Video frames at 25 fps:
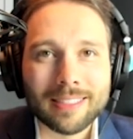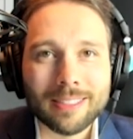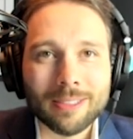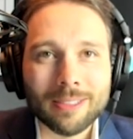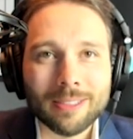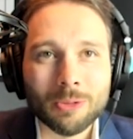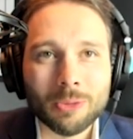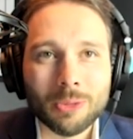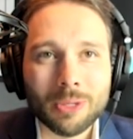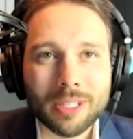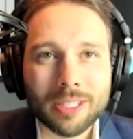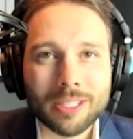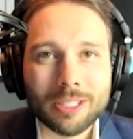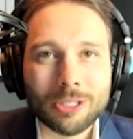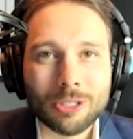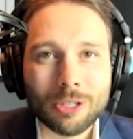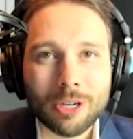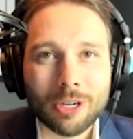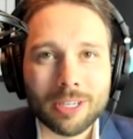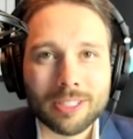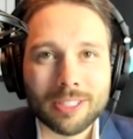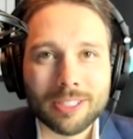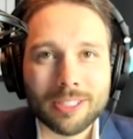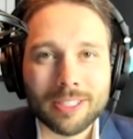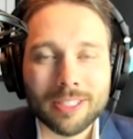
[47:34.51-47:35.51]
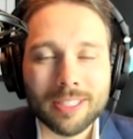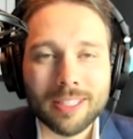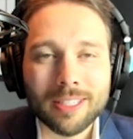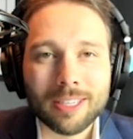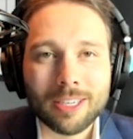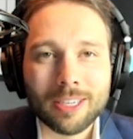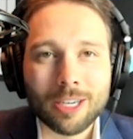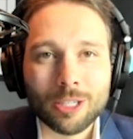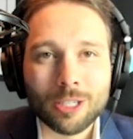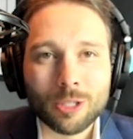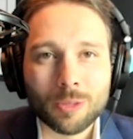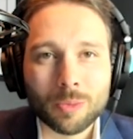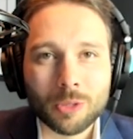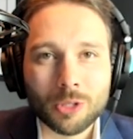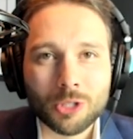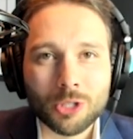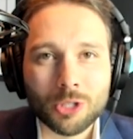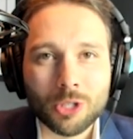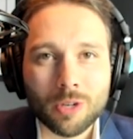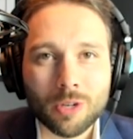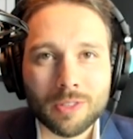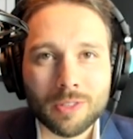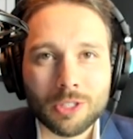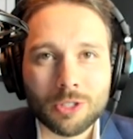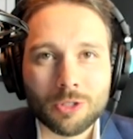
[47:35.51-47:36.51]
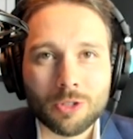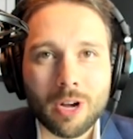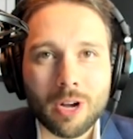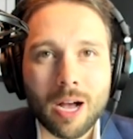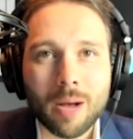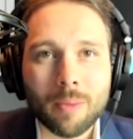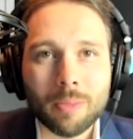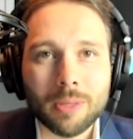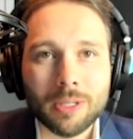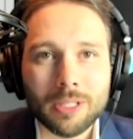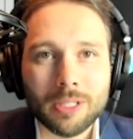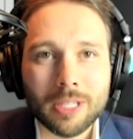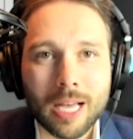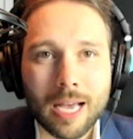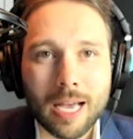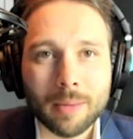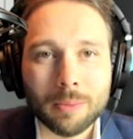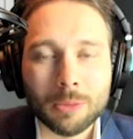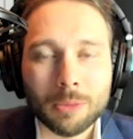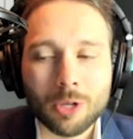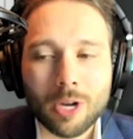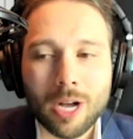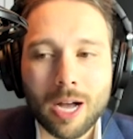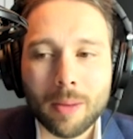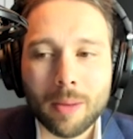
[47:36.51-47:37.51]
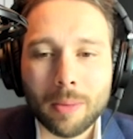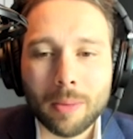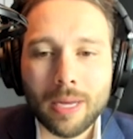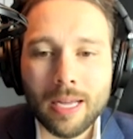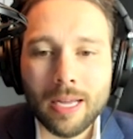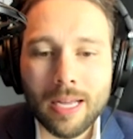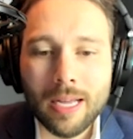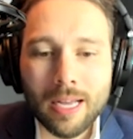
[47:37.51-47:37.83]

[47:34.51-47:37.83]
You really start to see the customer service drop, the time drop.